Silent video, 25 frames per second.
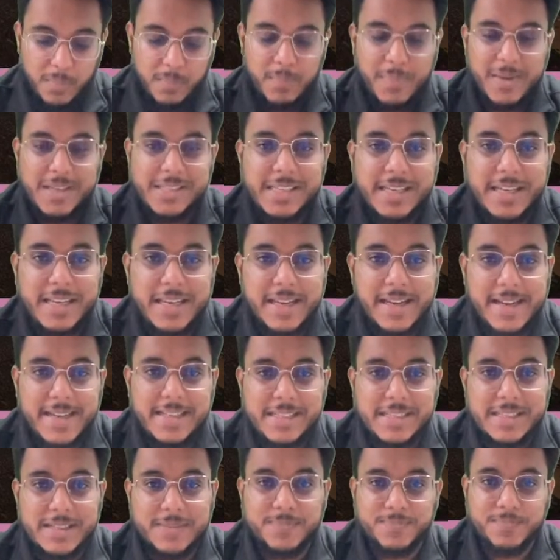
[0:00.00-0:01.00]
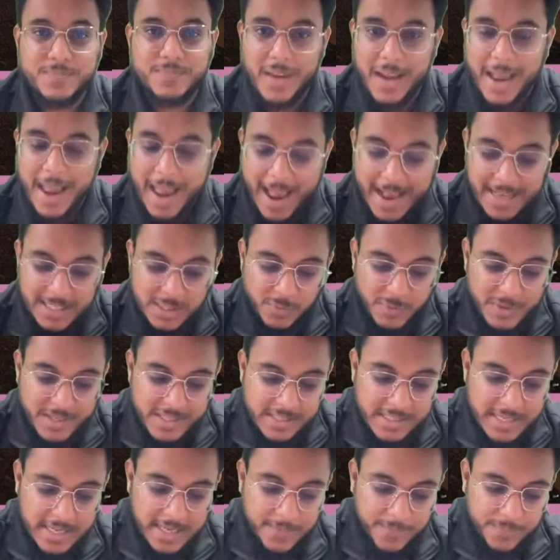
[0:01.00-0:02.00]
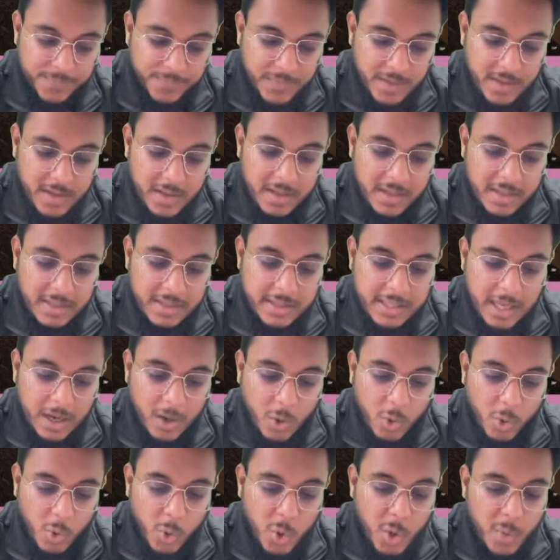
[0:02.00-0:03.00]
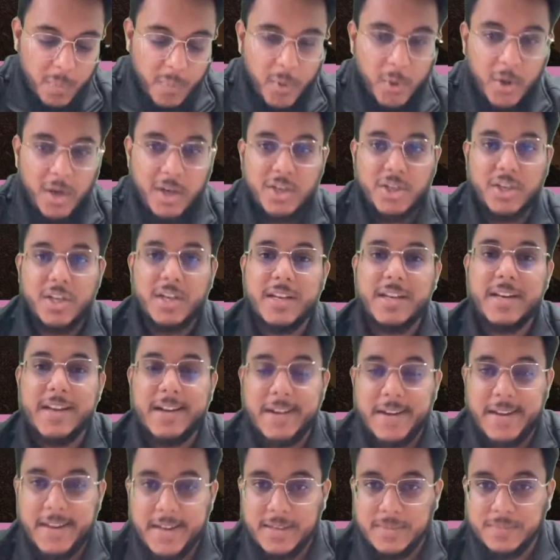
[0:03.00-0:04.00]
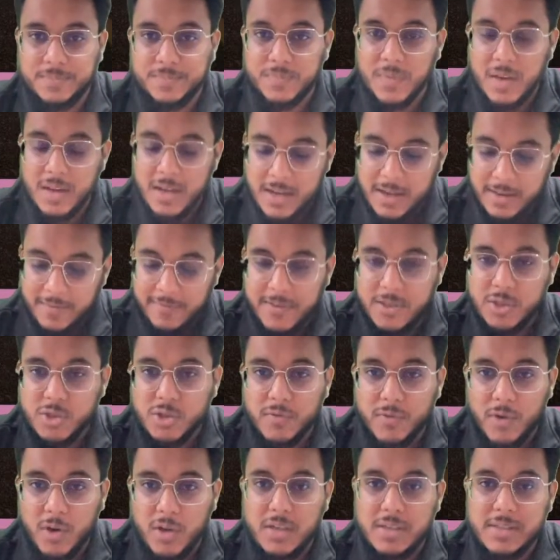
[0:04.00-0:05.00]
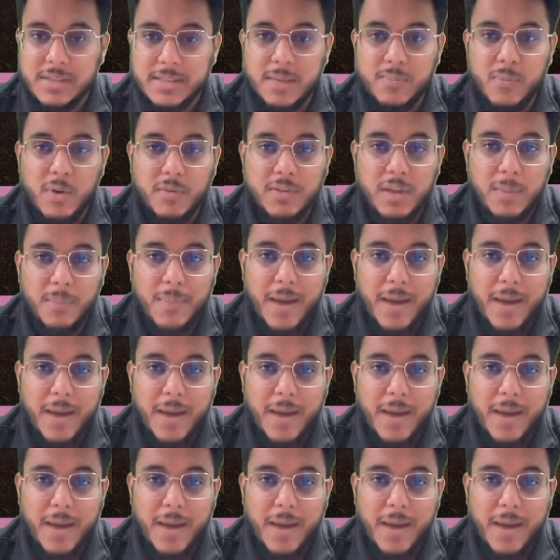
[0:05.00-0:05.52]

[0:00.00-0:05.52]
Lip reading: basically guys, as we see the coal production in India, first of all, some of the